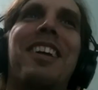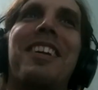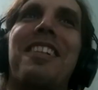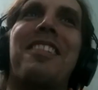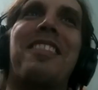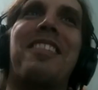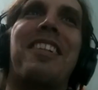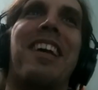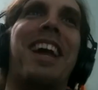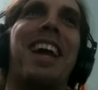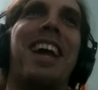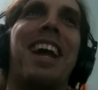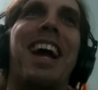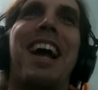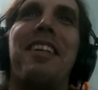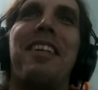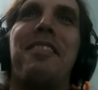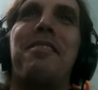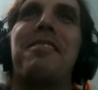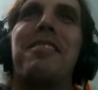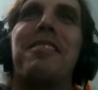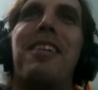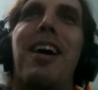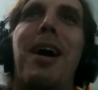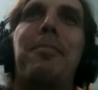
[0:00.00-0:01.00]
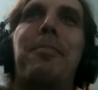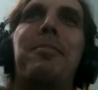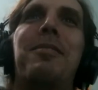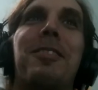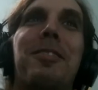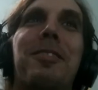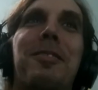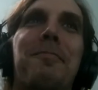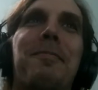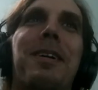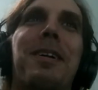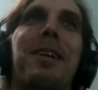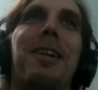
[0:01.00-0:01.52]
could say. I stopped
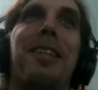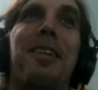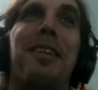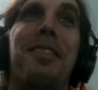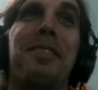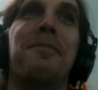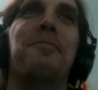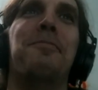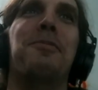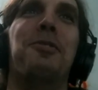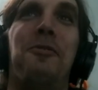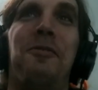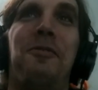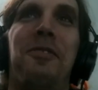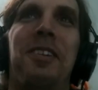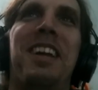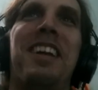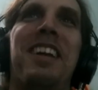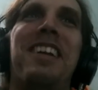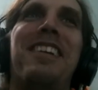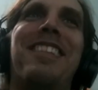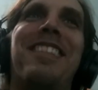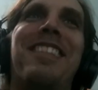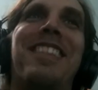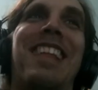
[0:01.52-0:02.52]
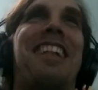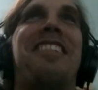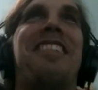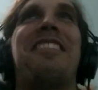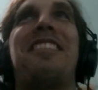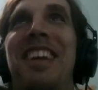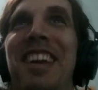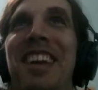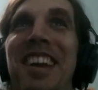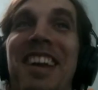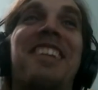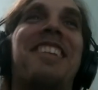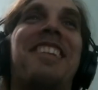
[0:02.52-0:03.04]
in the middle of the movie.
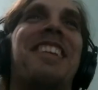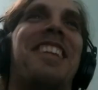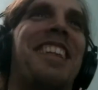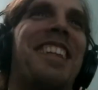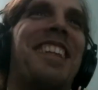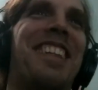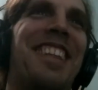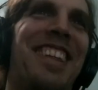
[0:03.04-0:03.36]
That's it.